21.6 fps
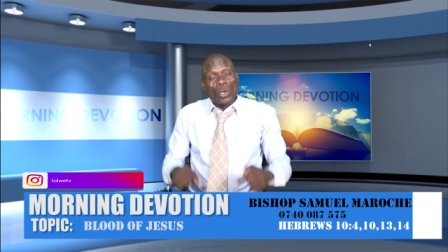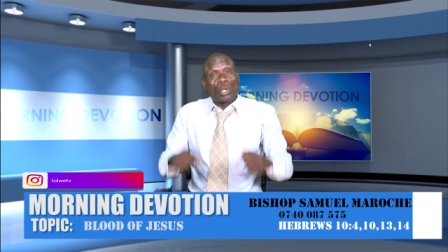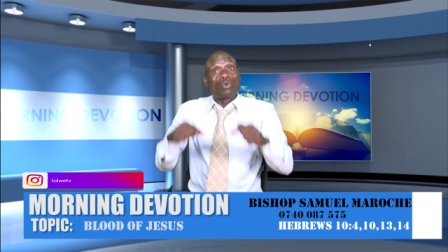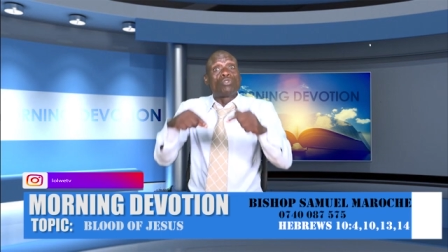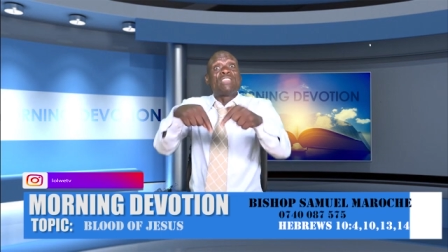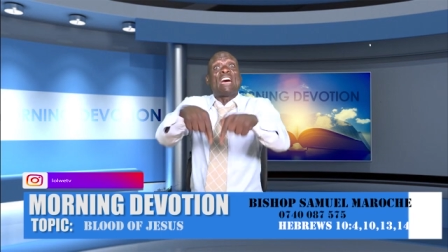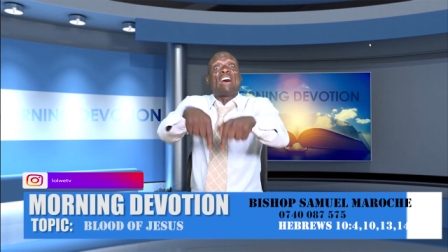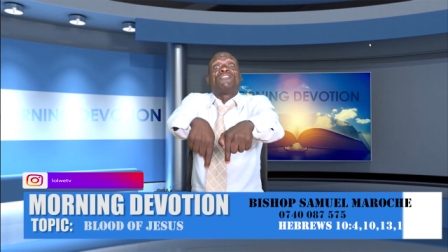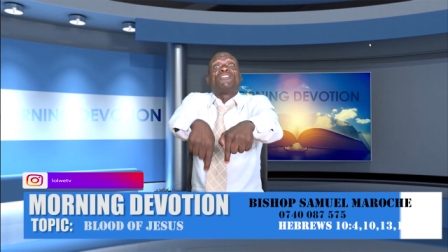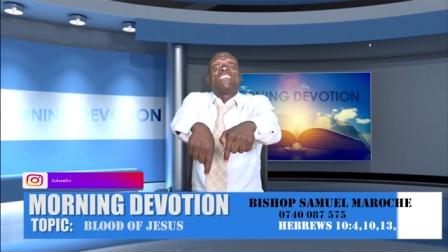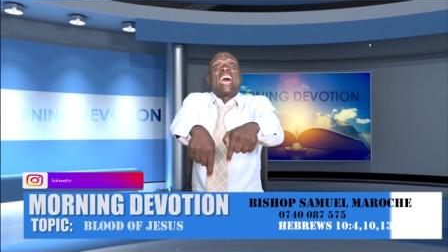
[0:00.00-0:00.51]

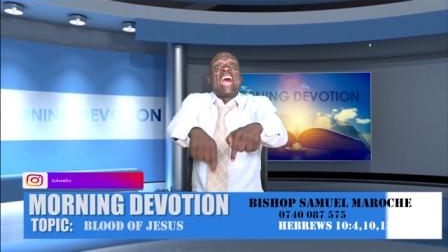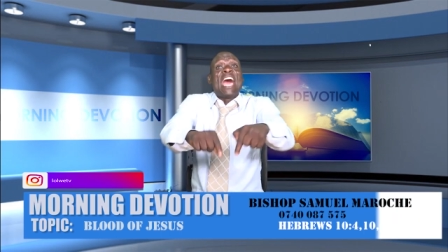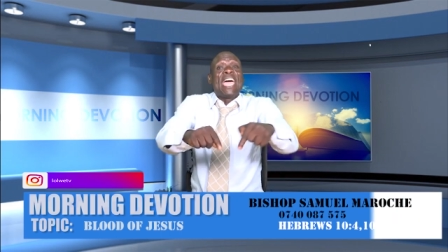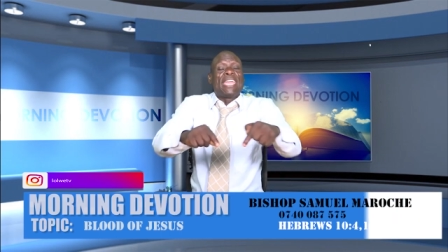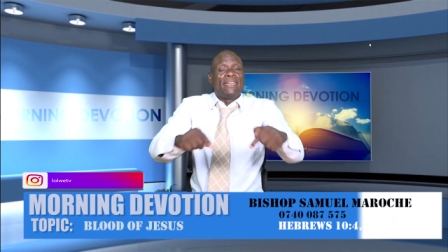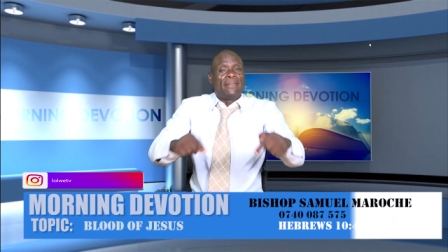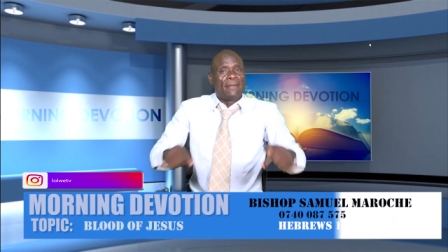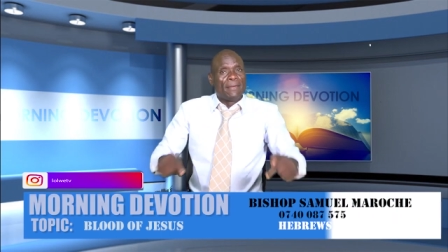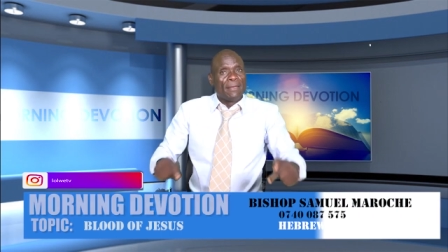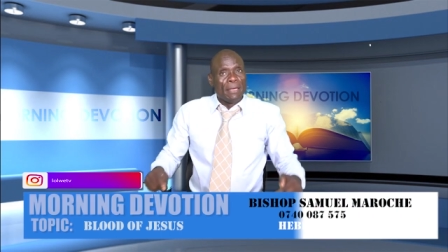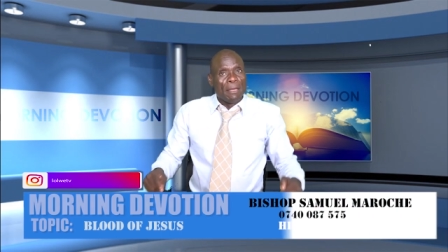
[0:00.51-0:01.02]
We could have
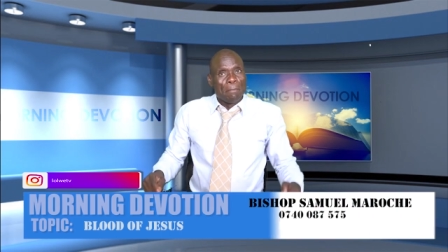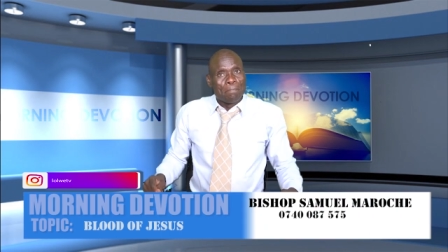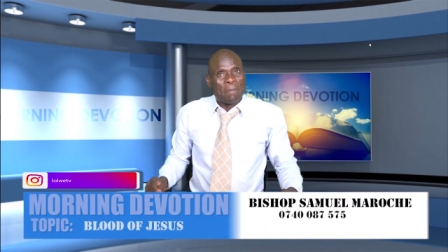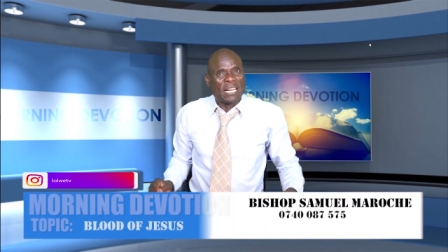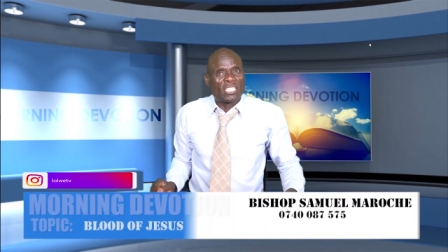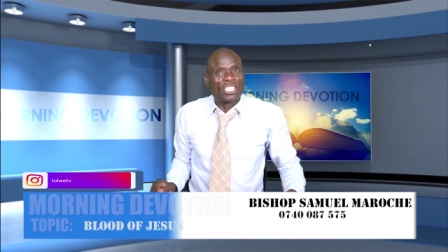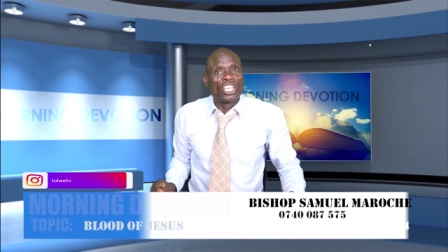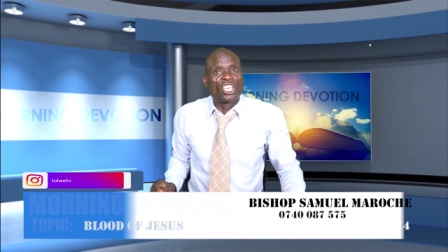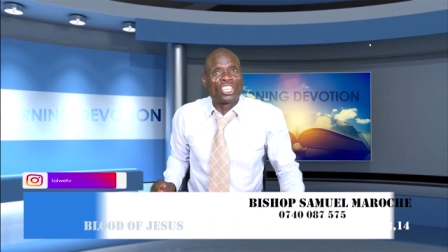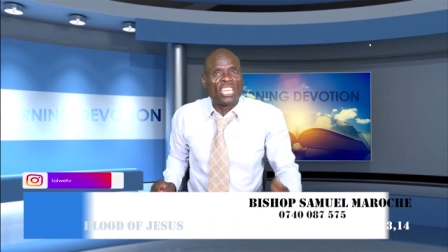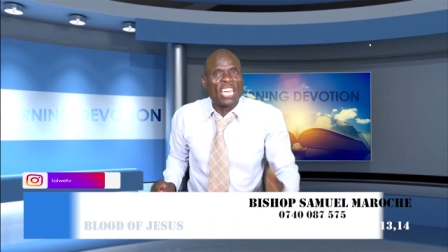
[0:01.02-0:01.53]
died,
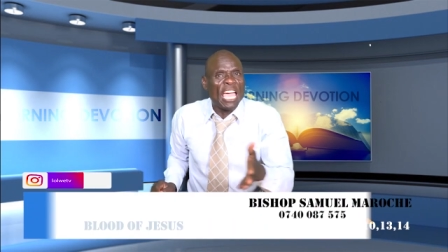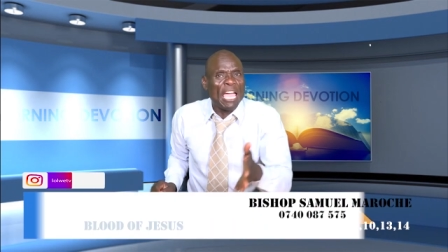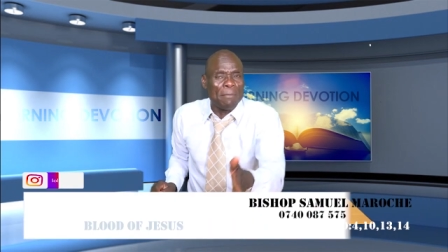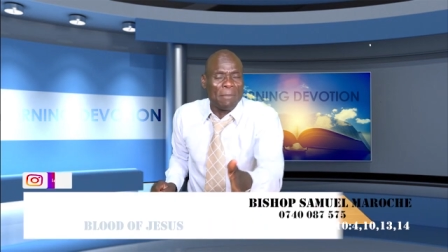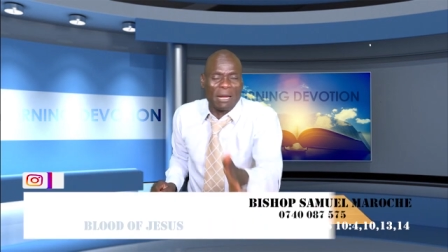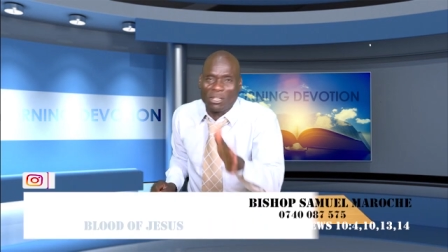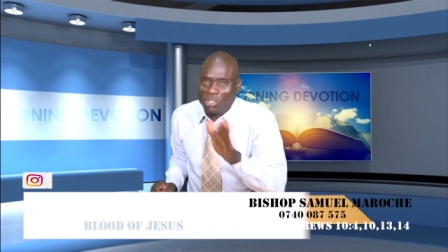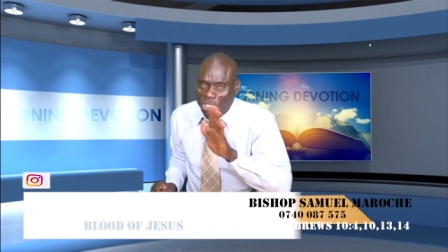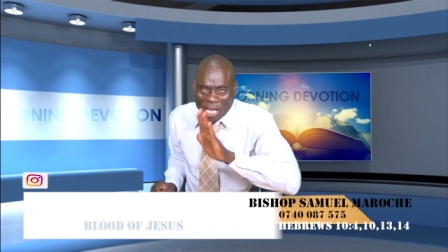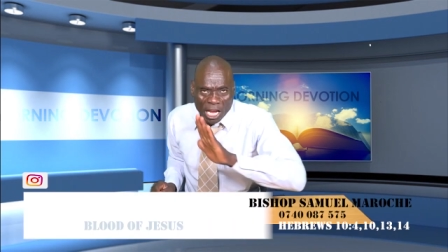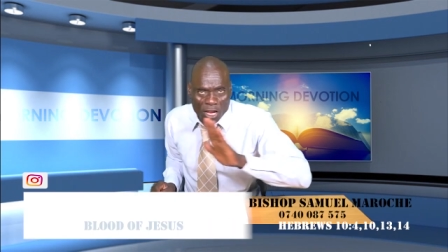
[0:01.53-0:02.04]
but he
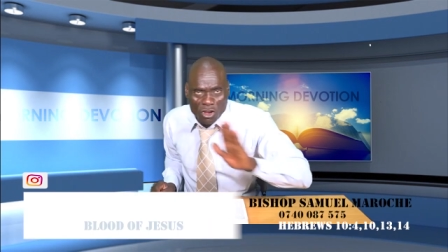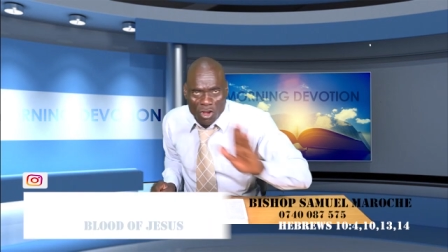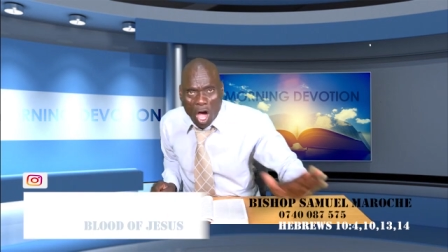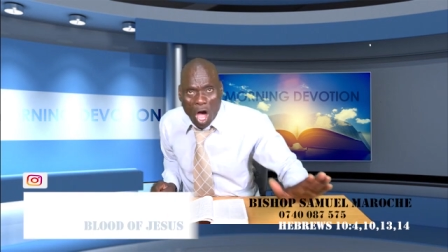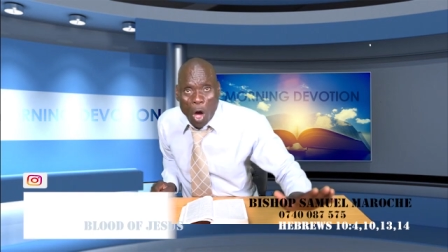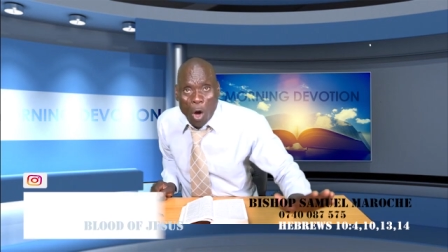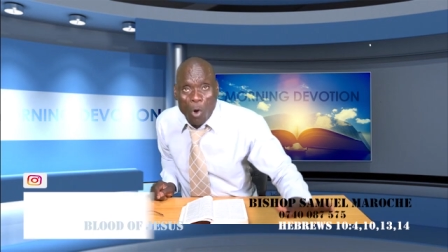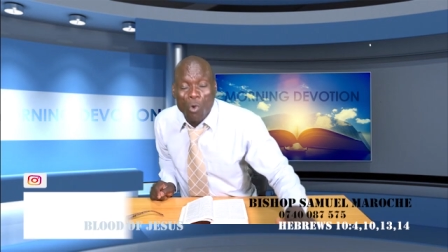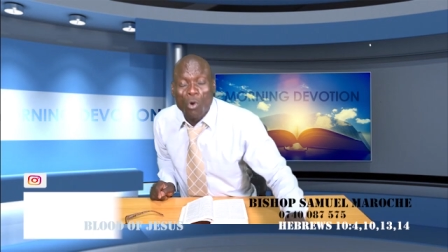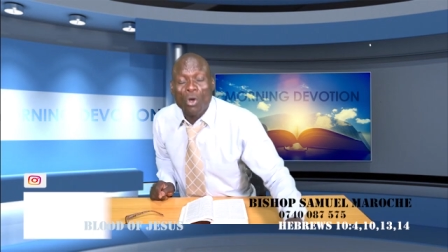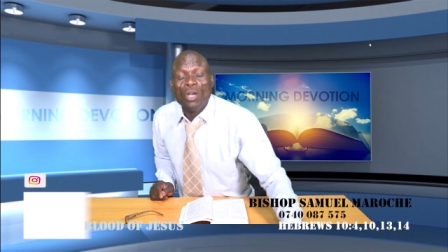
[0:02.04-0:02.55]
came and said,
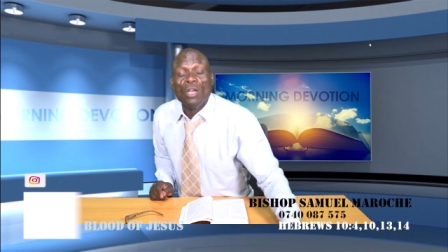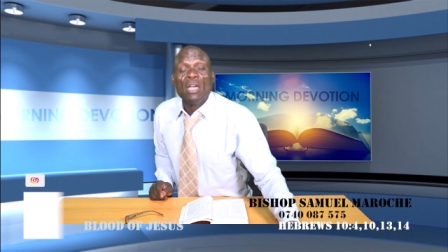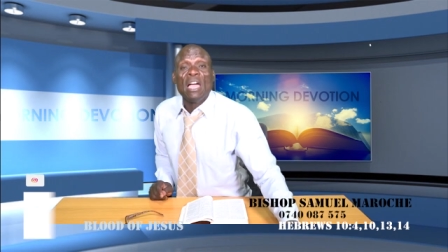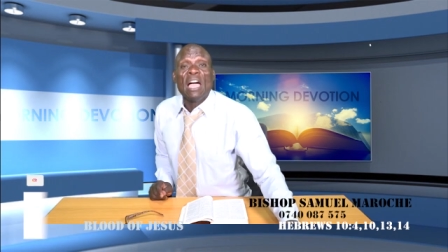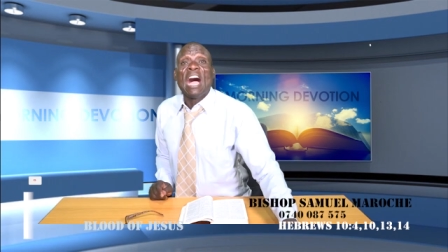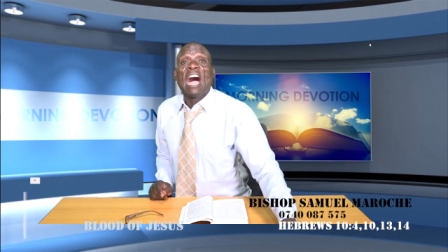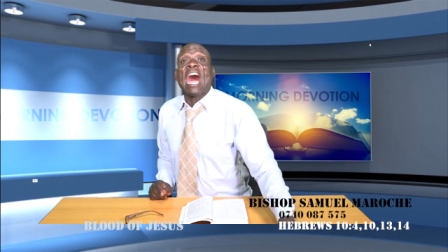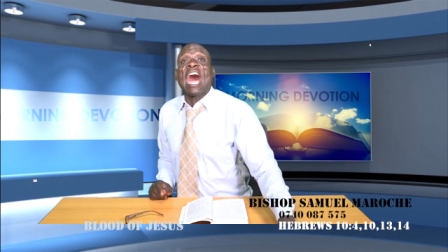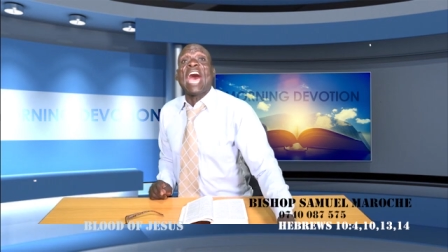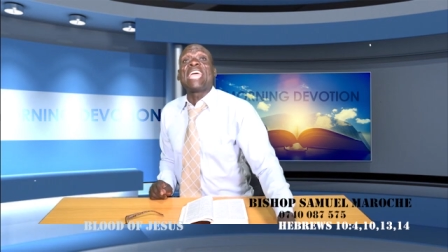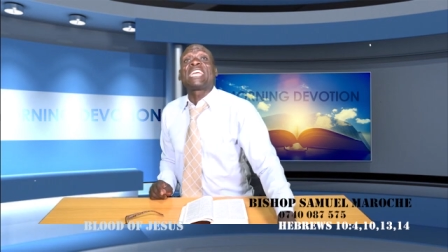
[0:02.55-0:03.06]
no,
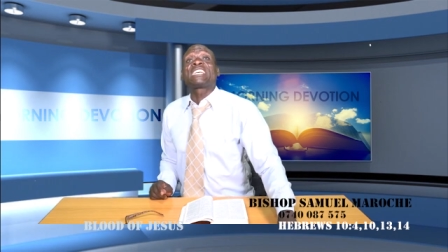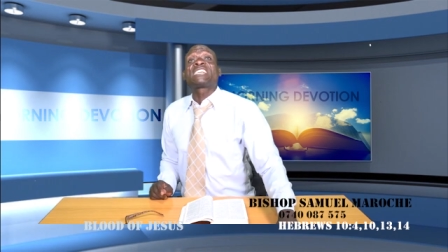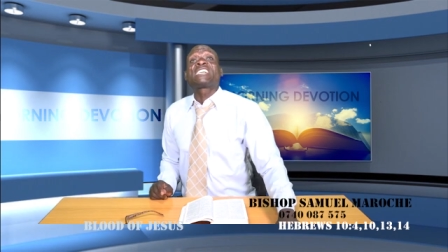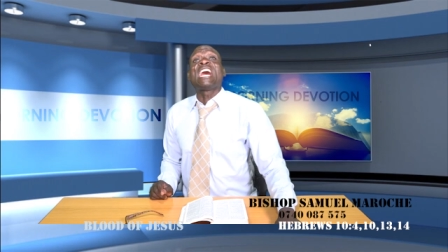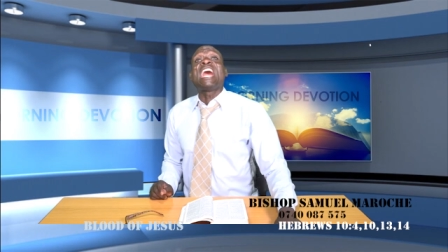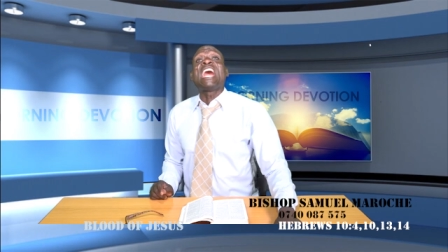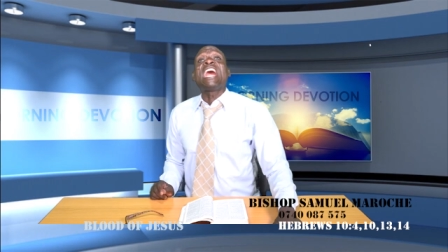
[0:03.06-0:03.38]
I